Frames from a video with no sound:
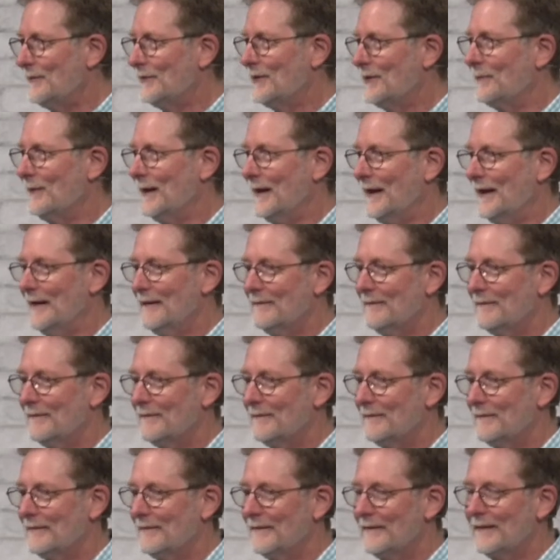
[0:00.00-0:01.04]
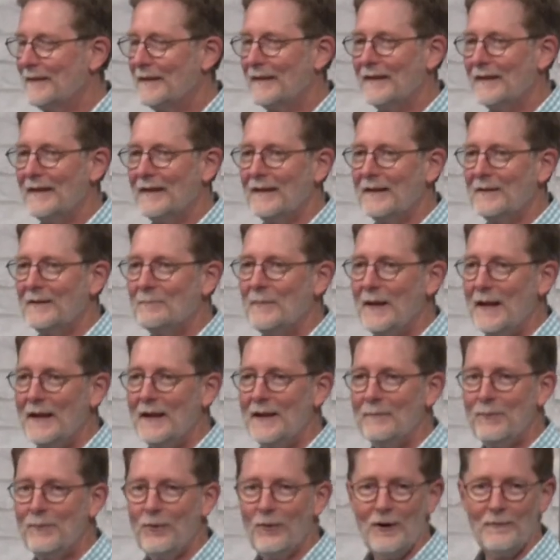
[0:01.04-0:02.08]
me, made an
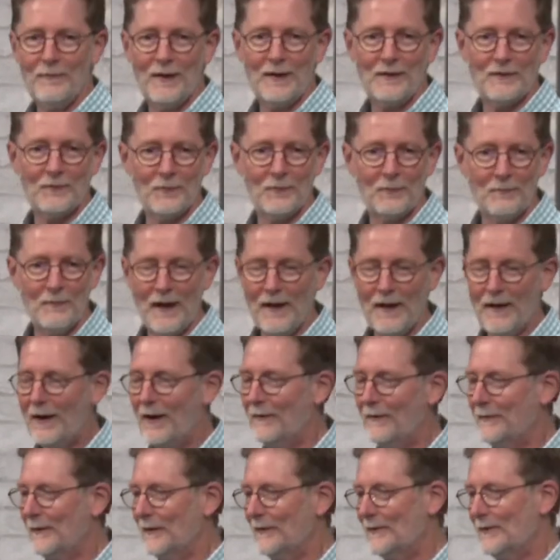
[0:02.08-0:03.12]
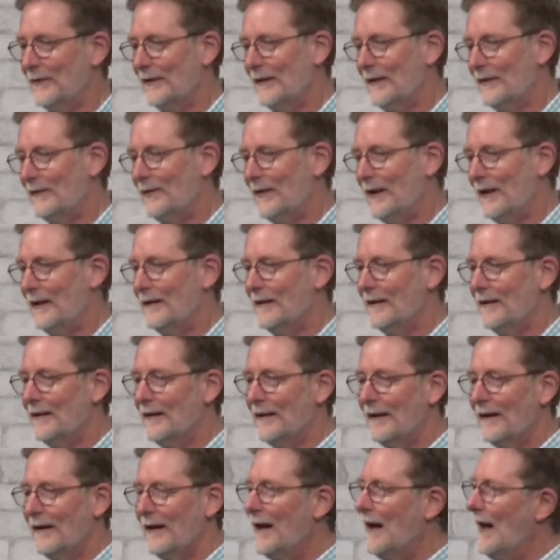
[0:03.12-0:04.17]
appointment in my office, and said,
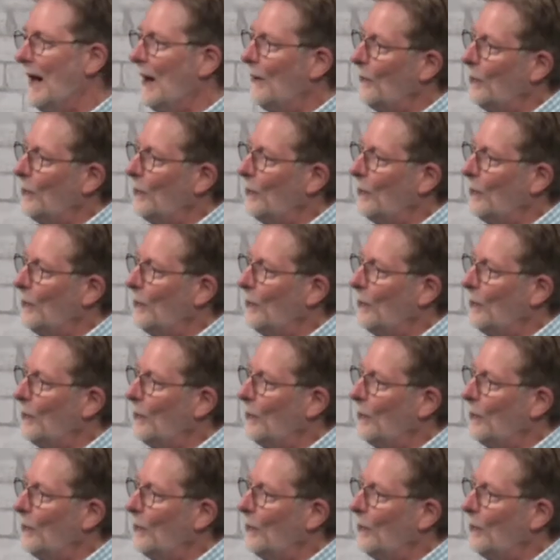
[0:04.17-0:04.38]
Well,